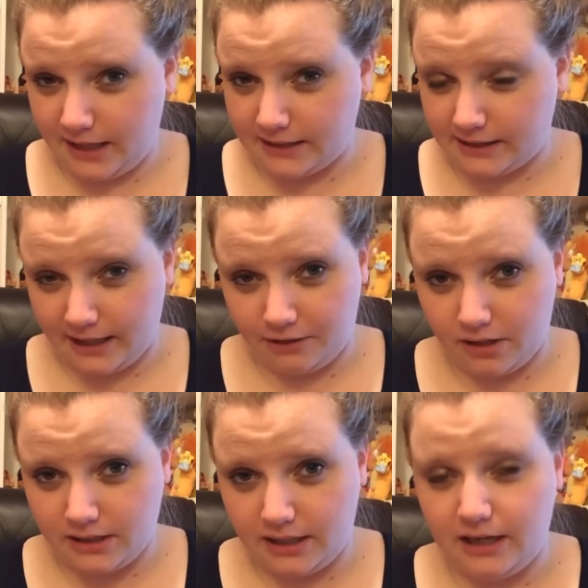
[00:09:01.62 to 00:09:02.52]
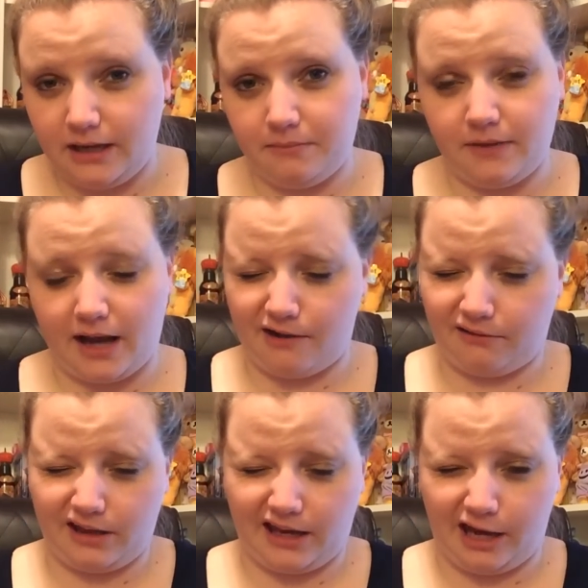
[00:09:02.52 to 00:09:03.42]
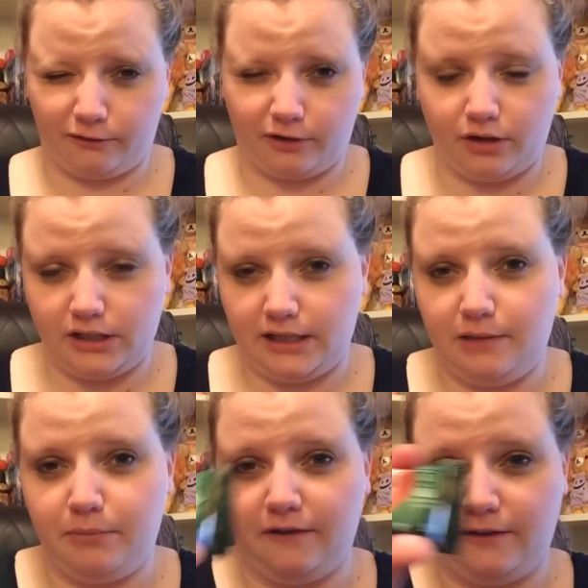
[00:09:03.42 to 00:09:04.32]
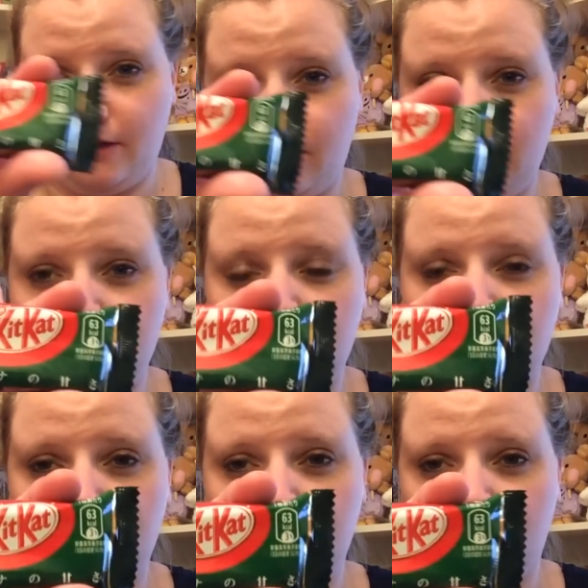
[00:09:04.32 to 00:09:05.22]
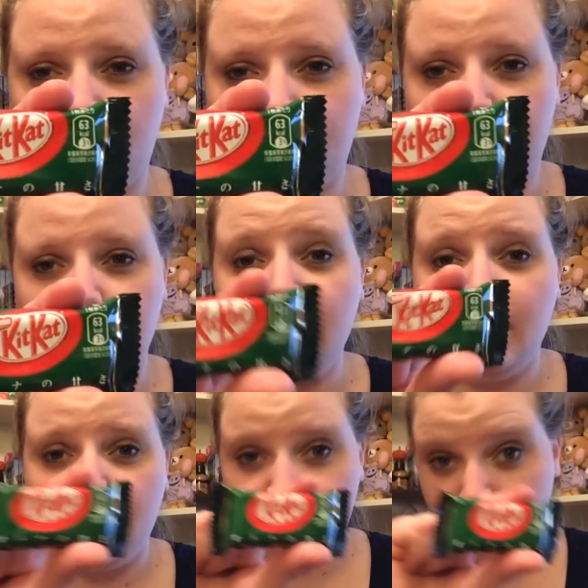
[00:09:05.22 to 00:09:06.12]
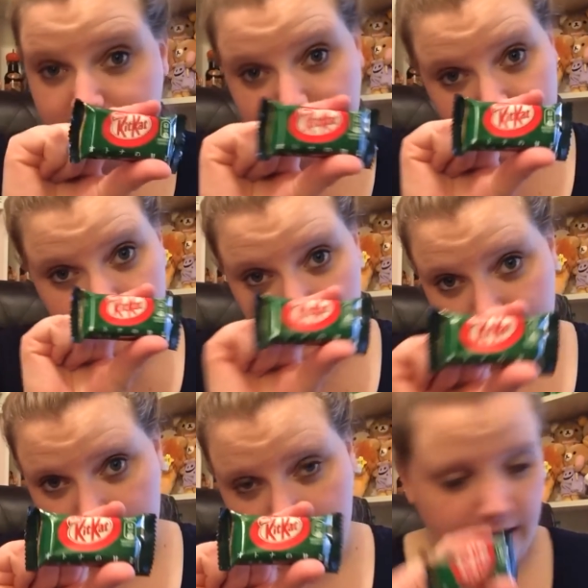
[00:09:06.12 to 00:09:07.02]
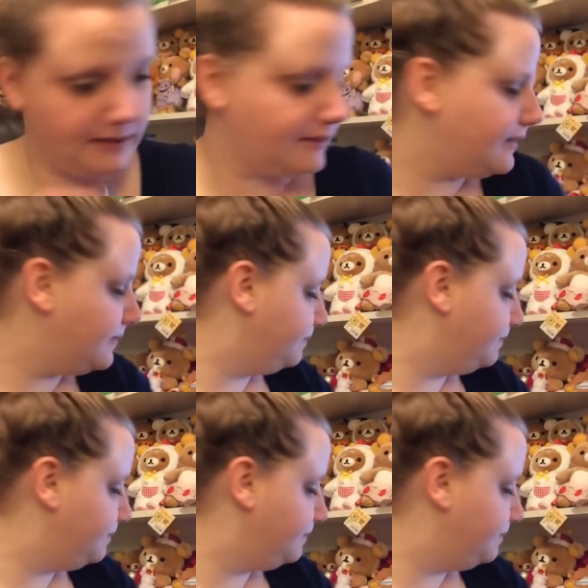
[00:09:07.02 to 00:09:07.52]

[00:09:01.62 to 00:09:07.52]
taste like green tea, and I don't really care for green tea, but if you like green tea, then you will like green tea Kit Kats.